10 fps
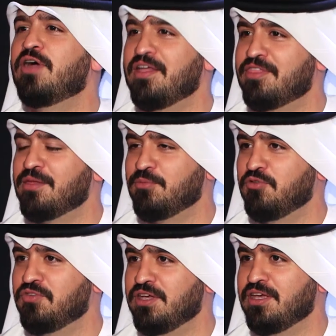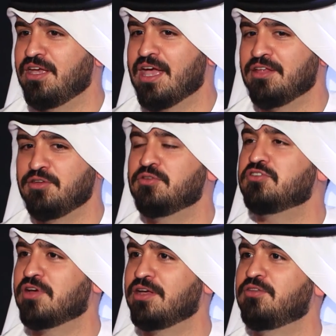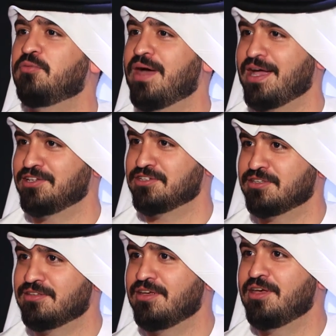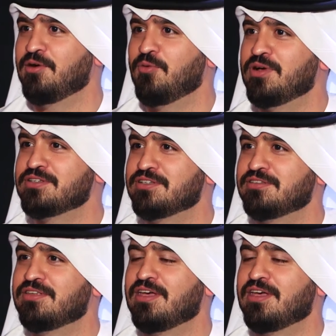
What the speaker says: had that movie and you were trying to package it, was it